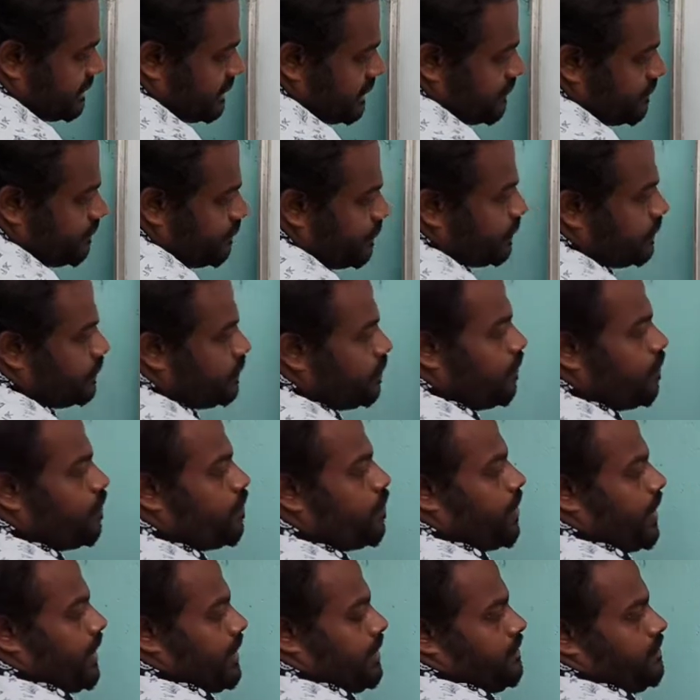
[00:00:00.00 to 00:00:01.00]
equal to
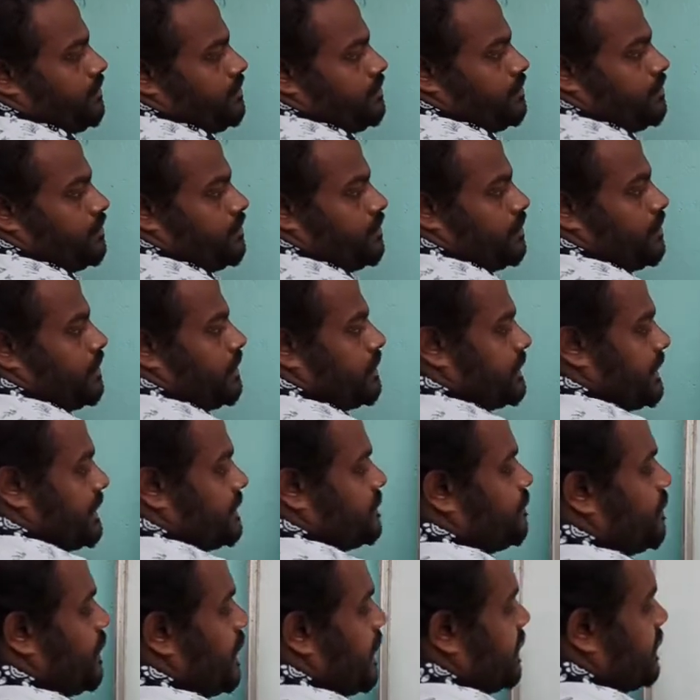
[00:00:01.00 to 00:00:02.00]
1, as
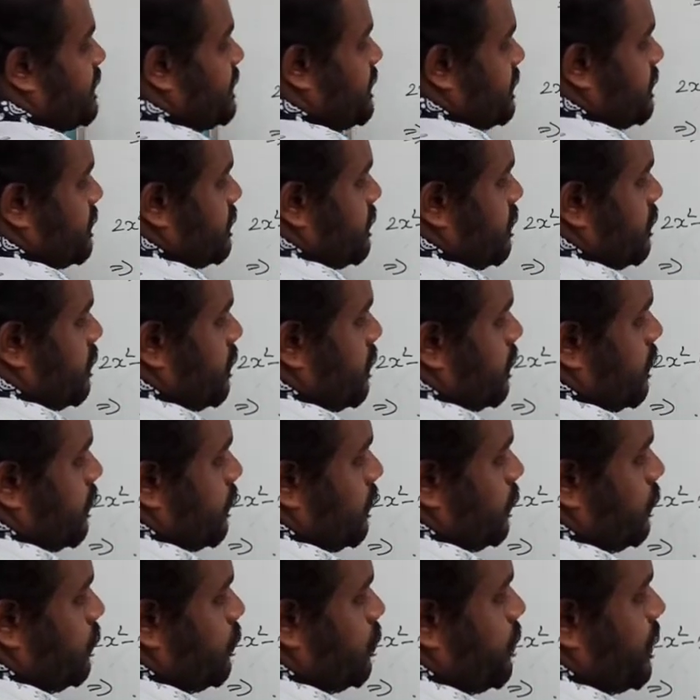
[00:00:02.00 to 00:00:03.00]
well as
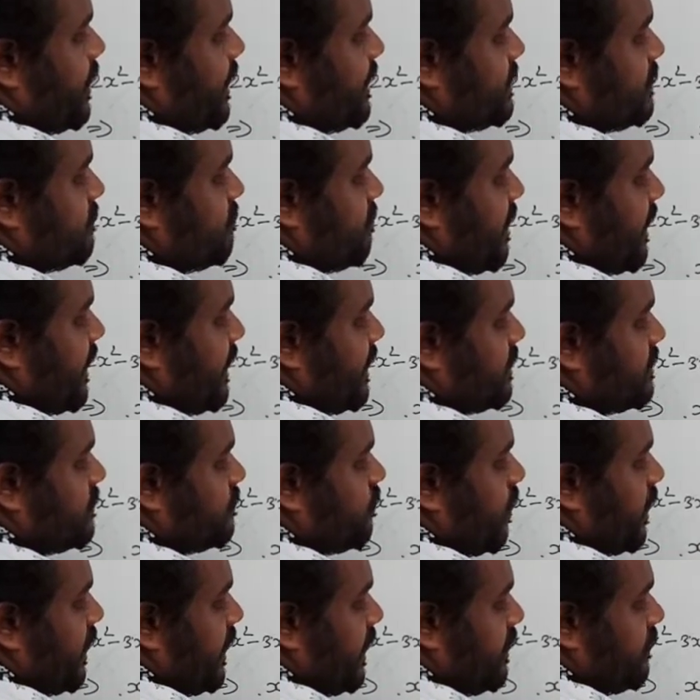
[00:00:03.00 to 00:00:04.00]
2x minus
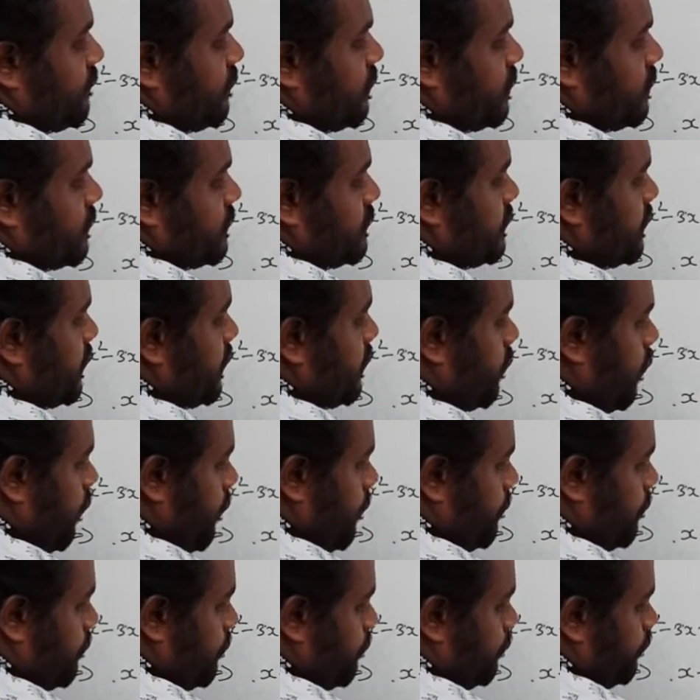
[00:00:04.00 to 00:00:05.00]
1 equal to 0,
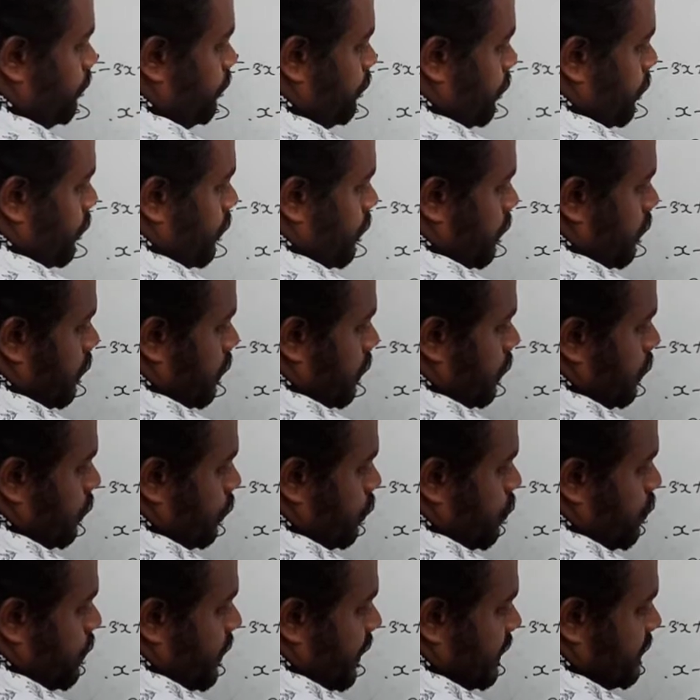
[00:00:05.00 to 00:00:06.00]

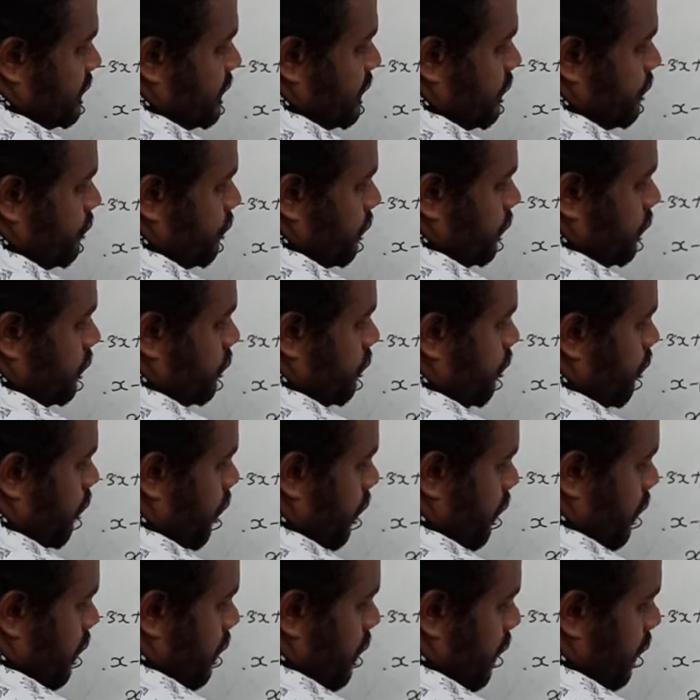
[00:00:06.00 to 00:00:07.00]
2x equal to 1,
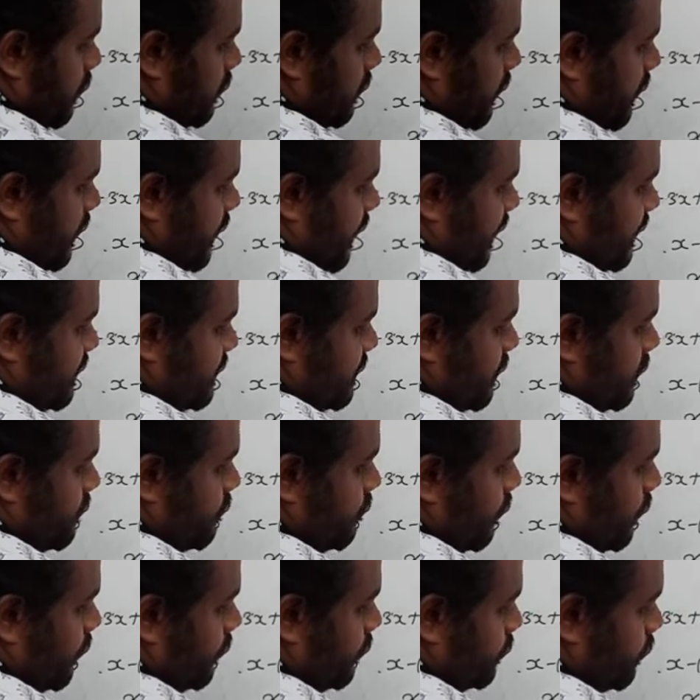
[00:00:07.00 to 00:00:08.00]
and then x
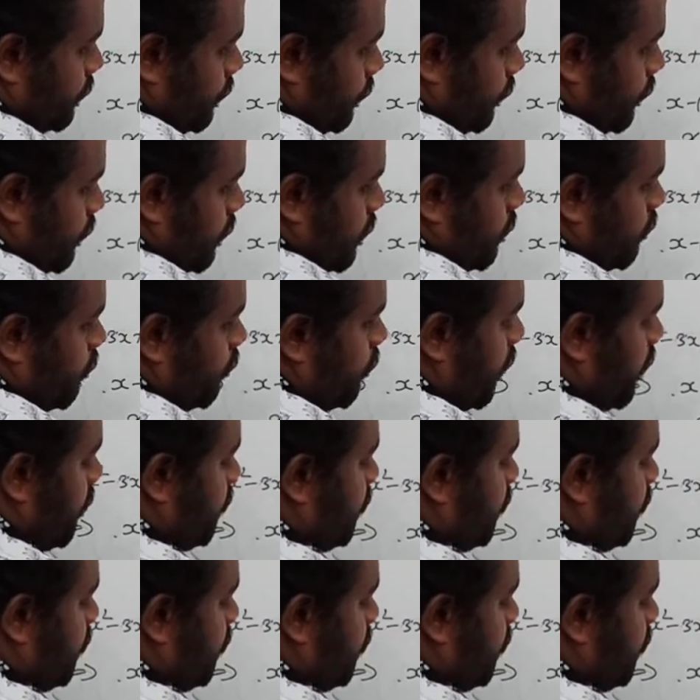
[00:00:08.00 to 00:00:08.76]
equal to 1